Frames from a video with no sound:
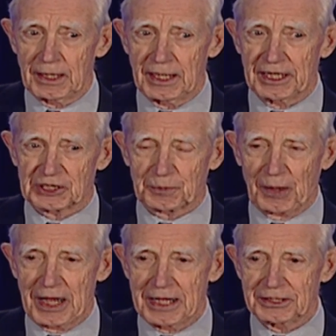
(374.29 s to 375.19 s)
it
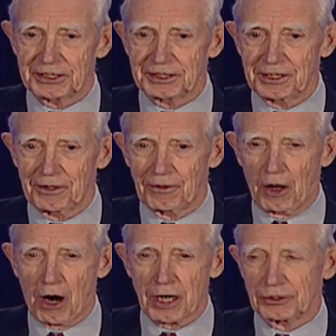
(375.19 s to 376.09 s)
explains the
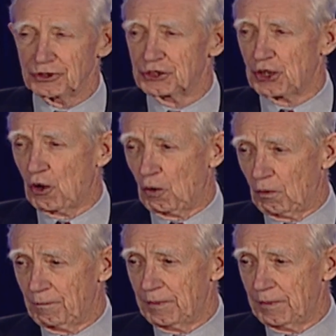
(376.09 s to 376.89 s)
heart and soul